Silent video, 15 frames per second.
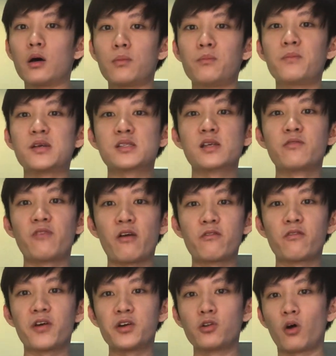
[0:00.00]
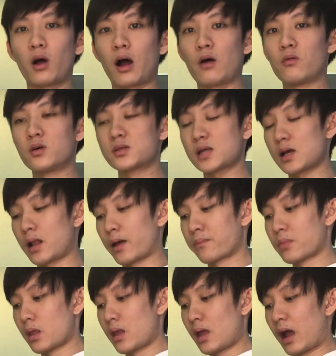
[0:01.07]
Basically very long hours.
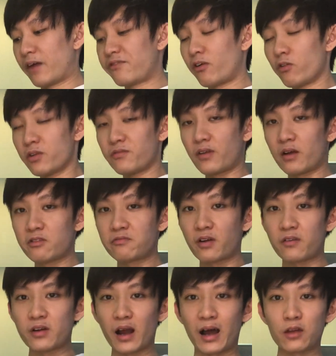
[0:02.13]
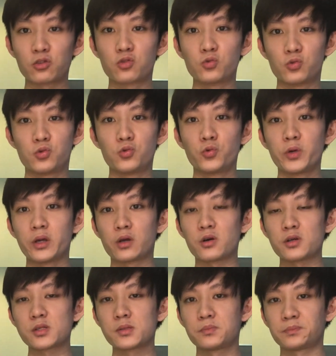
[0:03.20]
I found it very hard to do it
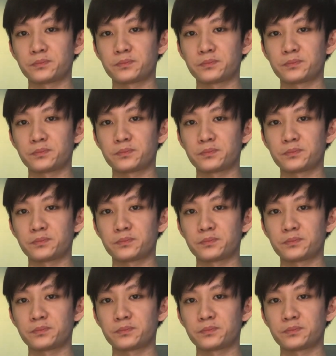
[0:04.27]
because